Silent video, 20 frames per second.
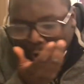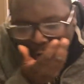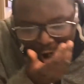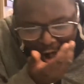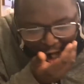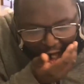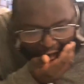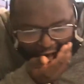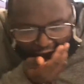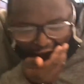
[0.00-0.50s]
You
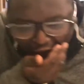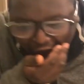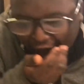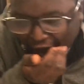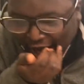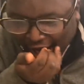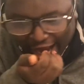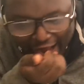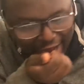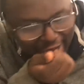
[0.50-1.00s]
have to eat it.
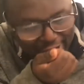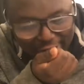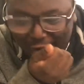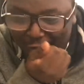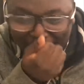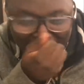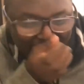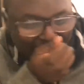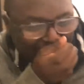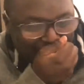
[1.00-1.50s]
I can't
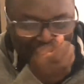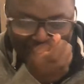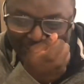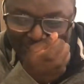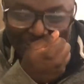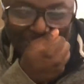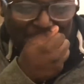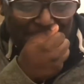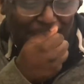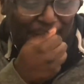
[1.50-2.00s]
do it. I
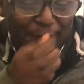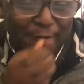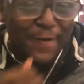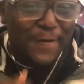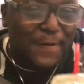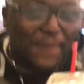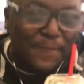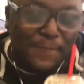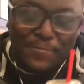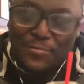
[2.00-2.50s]
couldn't do it.
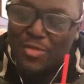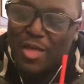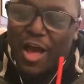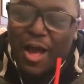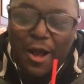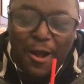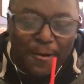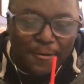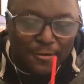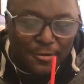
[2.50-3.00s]
All right,
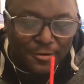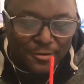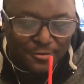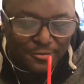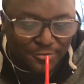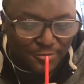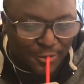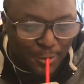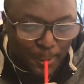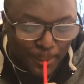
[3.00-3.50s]
put it in your mouth
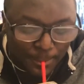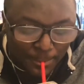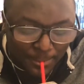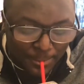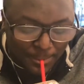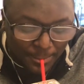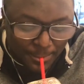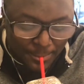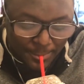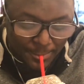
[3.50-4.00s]
for 30
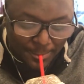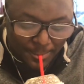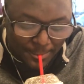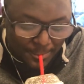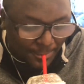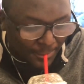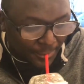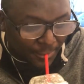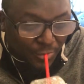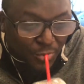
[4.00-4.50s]
seconds.
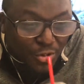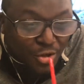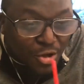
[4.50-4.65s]
Yeah, just.